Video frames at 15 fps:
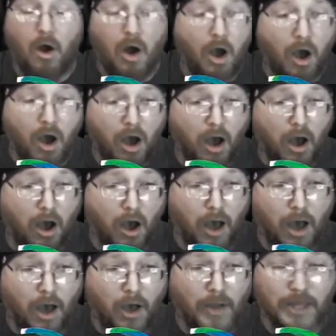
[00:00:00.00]

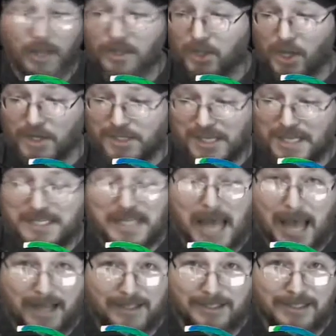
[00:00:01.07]
Oh, it looks
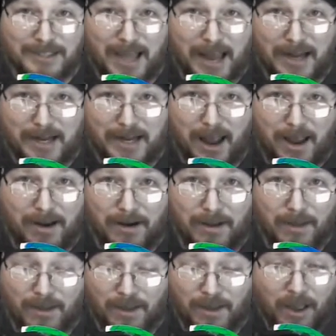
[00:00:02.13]
exactly like
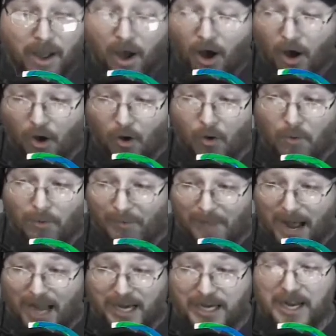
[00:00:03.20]
it. Oh
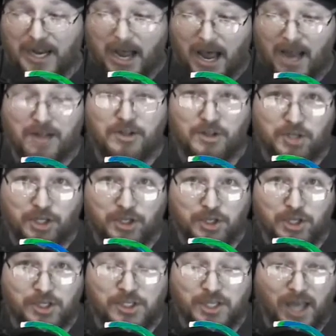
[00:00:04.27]
my God, she
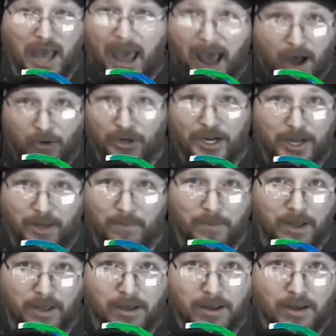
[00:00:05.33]
just outed
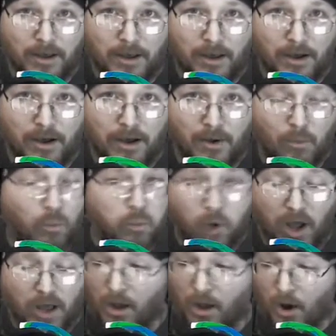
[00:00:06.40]
him.
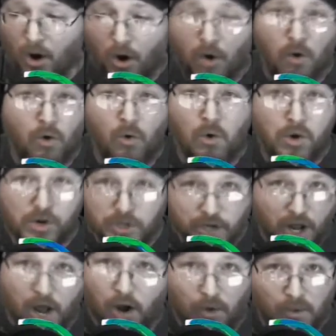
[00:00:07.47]
Oh
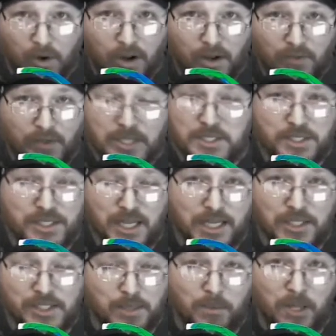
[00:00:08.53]
no, this
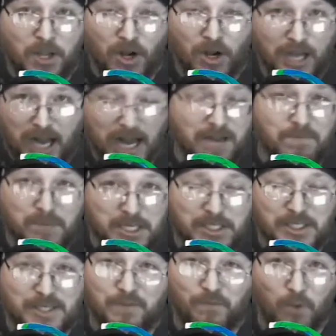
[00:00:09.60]
needs to be on
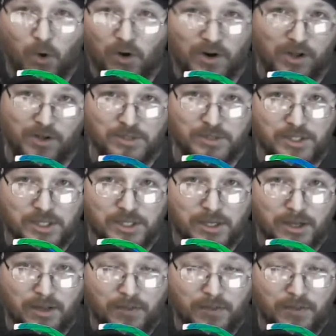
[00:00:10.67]
NBC4 News.